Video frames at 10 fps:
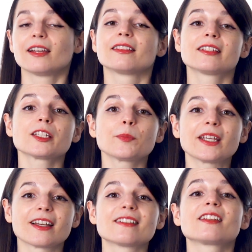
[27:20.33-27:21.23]
This is
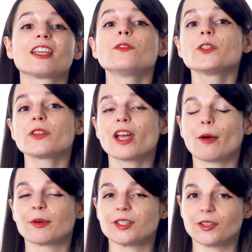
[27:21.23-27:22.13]
because it gives you the
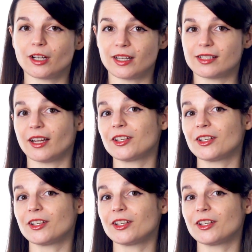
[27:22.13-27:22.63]
opportunity to